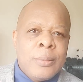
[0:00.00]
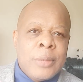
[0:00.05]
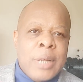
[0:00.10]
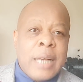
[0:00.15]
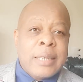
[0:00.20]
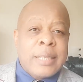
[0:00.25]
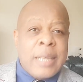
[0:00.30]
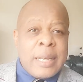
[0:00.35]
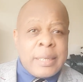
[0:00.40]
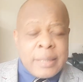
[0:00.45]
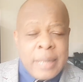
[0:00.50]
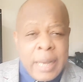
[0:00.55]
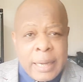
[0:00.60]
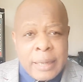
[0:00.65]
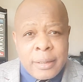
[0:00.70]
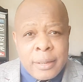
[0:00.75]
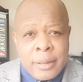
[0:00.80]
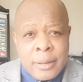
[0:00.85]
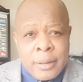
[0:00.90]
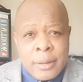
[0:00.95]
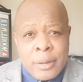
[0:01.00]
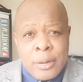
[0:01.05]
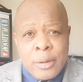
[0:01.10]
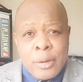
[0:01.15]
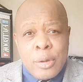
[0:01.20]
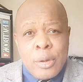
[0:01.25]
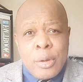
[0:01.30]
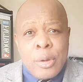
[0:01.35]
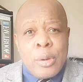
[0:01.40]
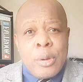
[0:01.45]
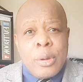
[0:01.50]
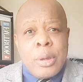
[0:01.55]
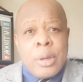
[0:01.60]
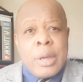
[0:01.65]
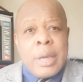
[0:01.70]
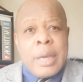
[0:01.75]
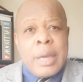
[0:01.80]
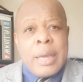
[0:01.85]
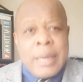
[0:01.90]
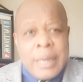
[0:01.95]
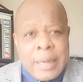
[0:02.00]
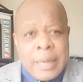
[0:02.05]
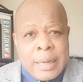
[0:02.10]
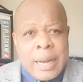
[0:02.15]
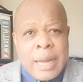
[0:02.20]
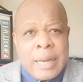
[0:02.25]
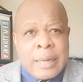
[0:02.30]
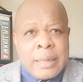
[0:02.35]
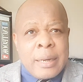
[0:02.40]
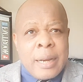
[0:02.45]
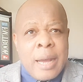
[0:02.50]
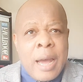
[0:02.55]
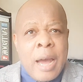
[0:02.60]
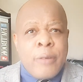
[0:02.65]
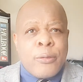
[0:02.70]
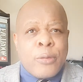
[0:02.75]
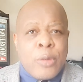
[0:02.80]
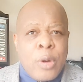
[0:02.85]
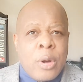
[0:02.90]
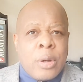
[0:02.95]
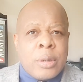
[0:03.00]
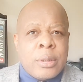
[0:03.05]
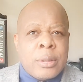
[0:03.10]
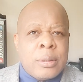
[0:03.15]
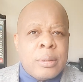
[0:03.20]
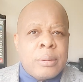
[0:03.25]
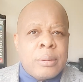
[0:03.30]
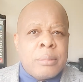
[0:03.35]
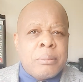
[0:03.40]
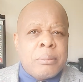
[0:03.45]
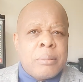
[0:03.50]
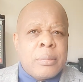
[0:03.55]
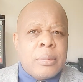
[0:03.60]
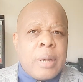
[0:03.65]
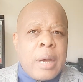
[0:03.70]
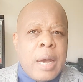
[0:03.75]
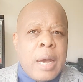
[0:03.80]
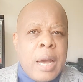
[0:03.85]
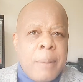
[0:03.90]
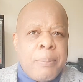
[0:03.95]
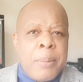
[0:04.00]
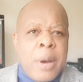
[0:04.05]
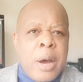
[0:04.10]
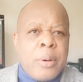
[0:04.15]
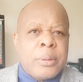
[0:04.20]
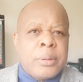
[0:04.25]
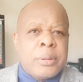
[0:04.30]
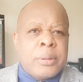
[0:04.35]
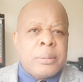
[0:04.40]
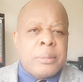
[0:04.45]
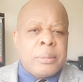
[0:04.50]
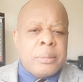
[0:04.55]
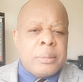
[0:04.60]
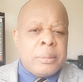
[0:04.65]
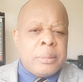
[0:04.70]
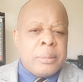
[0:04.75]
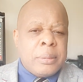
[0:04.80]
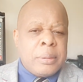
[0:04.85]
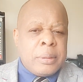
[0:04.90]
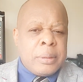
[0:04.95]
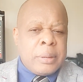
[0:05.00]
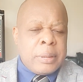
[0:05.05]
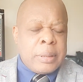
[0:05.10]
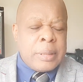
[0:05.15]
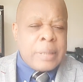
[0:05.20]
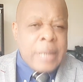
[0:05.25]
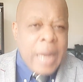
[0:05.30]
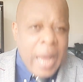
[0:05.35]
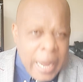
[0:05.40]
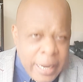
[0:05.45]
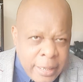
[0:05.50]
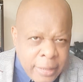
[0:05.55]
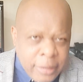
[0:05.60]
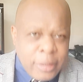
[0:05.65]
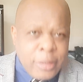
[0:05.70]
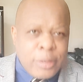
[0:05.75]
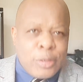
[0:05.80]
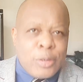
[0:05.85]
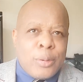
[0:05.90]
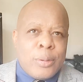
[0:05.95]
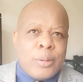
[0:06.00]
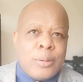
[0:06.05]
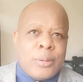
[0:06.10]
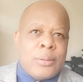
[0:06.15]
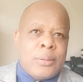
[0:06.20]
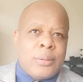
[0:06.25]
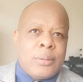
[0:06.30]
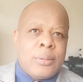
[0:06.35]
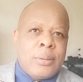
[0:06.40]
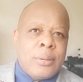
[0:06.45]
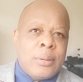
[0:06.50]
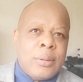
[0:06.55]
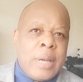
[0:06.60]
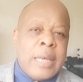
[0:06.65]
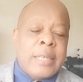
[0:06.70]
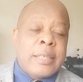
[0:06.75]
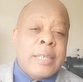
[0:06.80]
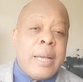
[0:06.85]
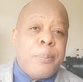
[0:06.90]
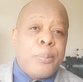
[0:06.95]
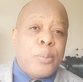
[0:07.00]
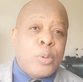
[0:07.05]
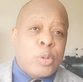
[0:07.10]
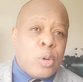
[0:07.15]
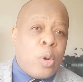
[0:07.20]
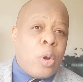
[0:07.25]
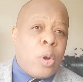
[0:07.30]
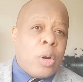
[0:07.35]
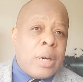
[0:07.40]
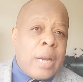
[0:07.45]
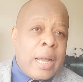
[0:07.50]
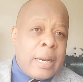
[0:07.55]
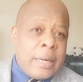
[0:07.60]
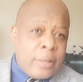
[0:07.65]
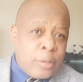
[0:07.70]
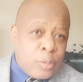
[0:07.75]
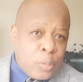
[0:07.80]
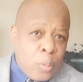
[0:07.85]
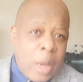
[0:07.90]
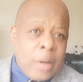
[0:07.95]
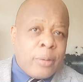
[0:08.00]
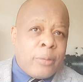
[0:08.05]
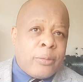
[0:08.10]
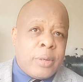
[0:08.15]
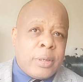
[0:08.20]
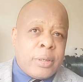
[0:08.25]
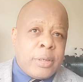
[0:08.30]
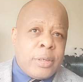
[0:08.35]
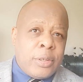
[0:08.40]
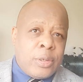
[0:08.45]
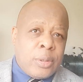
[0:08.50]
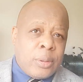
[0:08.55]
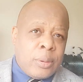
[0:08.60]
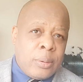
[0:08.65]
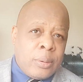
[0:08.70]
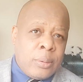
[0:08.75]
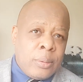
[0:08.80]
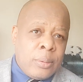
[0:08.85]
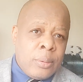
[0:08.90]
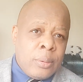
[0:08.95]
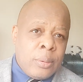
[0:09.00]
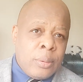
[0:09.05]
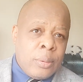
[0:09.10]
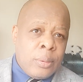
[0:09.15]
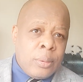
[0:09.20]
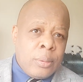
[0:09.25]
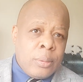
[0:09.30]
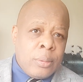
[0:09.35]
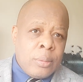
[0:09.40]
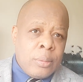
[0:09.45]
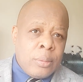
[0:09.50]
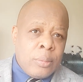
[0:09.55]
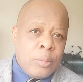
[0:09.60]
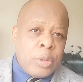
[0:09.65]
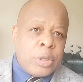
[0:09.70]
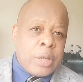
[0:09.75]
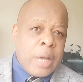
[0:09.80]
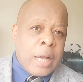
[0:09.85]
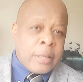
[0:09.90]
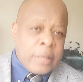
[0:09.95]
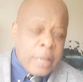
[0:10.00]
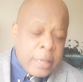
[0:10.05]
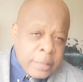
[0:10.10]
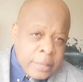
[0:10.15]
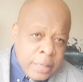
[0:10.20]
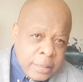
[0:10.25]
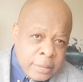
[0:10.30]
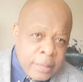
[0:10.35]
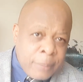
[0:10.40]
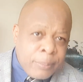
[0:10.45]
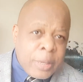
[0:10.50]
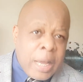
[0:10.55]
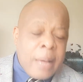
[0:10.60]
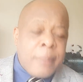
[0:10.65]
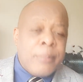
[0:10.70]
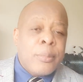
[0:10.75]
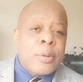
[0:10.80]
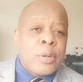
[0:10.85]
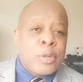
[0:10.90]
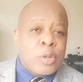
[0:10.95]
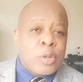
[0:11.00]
As I said, England have got about 9 regions. Example, Scotland is one of the regions. And then at the same time,